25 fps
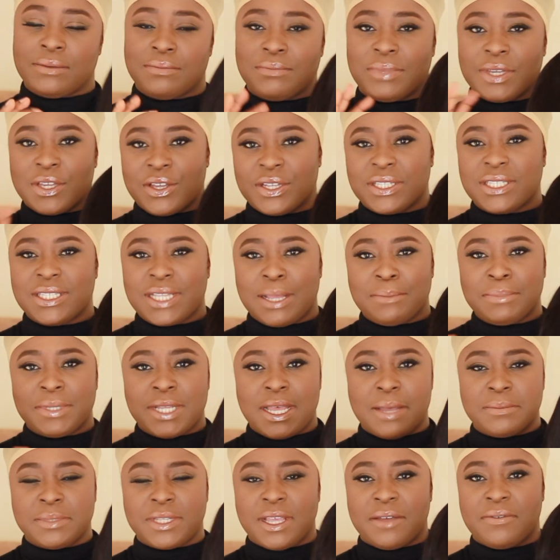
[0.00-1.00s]
because
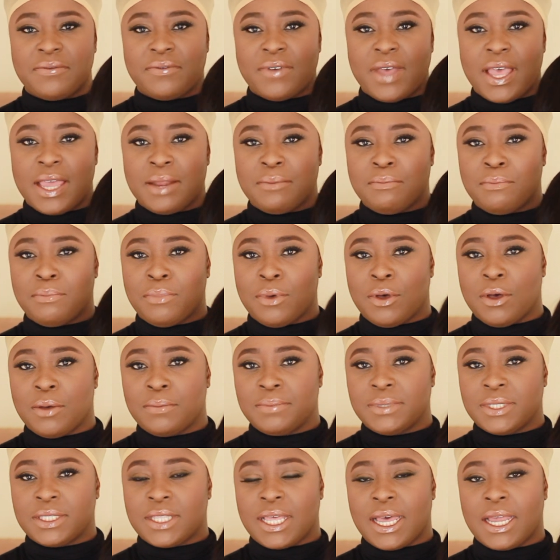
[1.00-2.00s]
sometimes I find
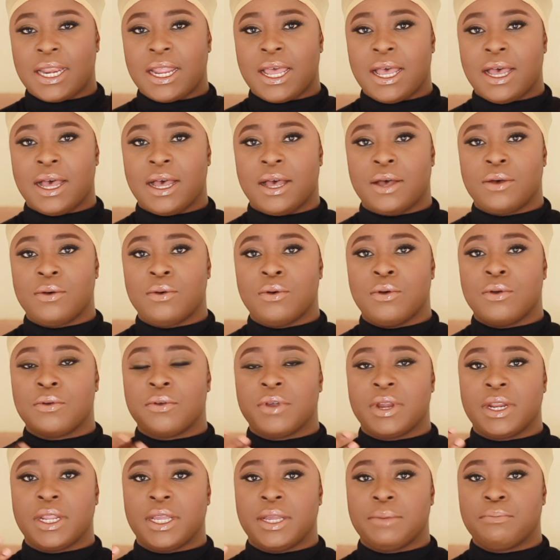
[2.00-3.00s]
bobs that are
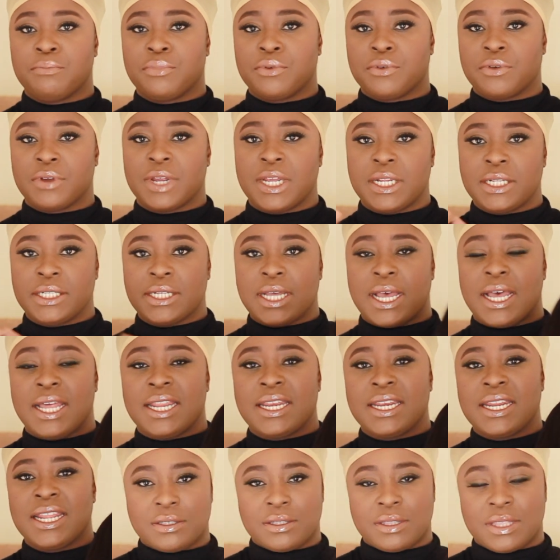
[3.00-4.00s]
already
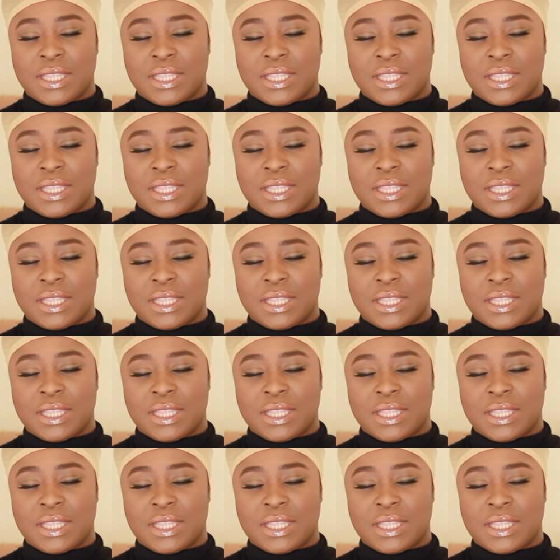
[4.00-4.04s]
pre-done,